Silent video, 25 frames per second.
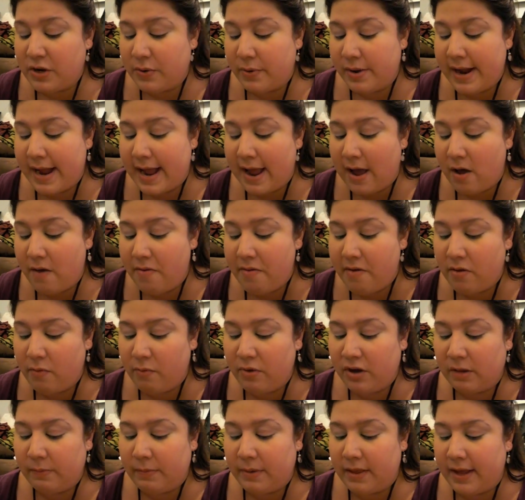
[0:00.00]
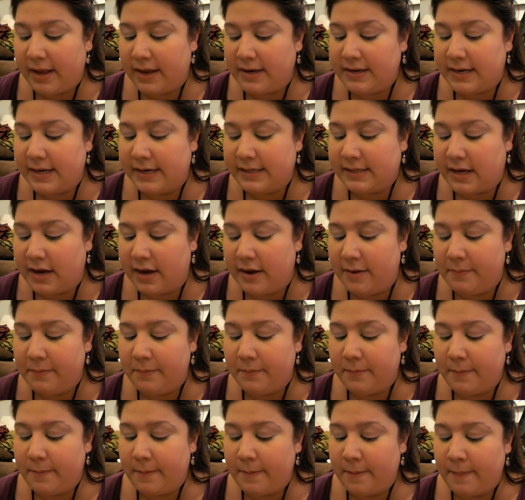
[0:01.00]
going out, and the other one can be like a daytime
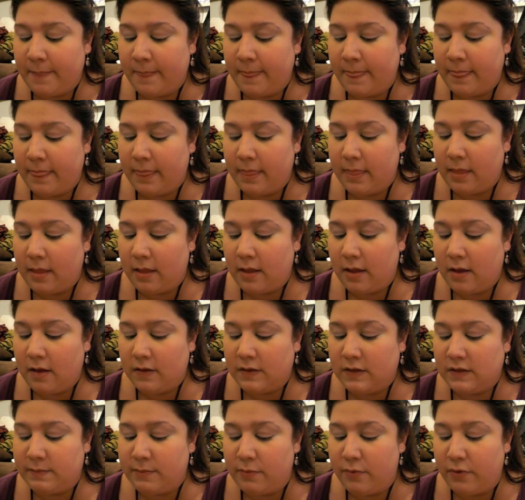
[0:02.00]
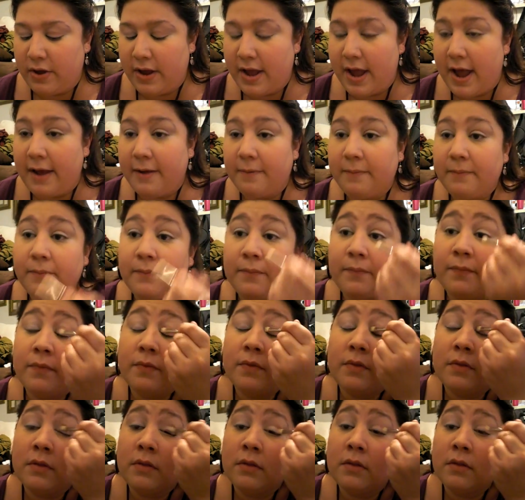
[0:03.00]
smoky eye,
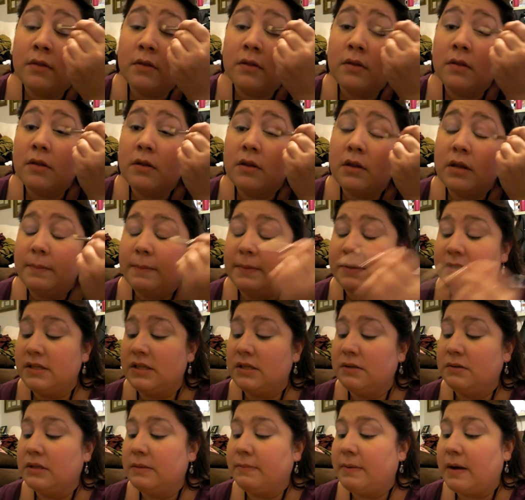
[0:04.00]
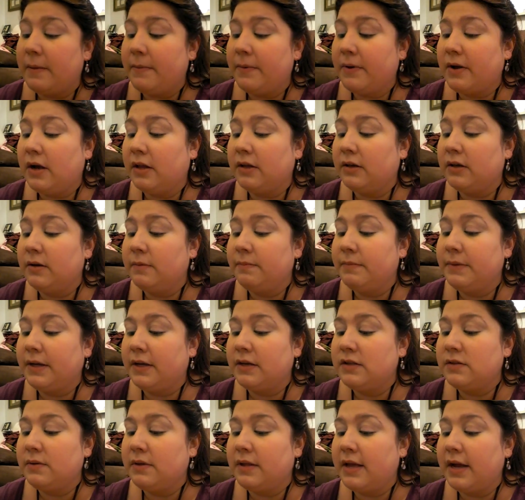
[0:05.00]
but still with the pop of color
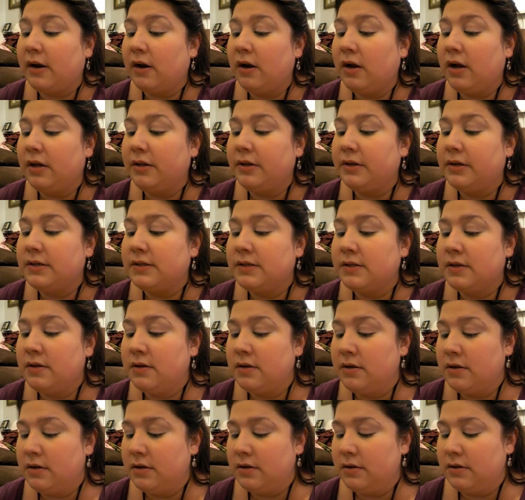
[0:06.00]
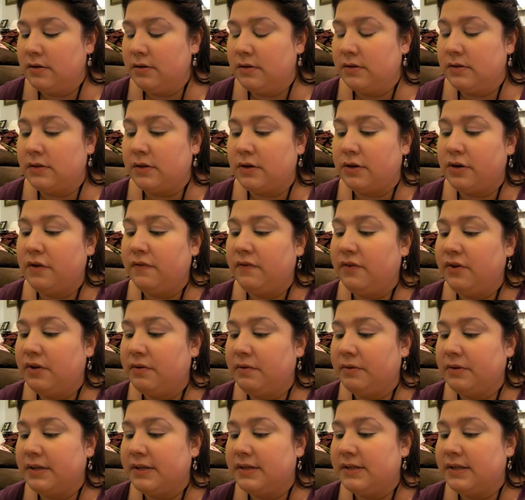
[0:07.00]
because we like our colors. So I don't know if you can
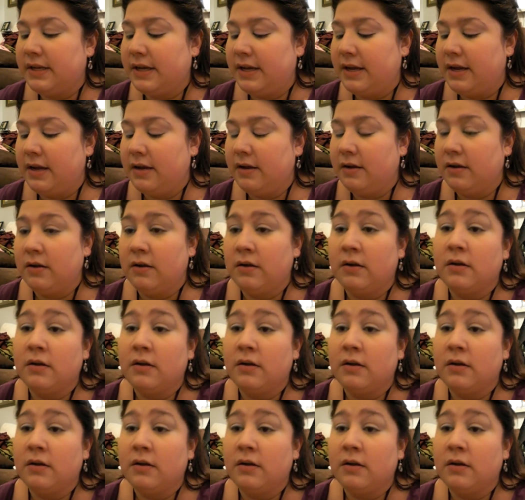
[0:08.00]
really see.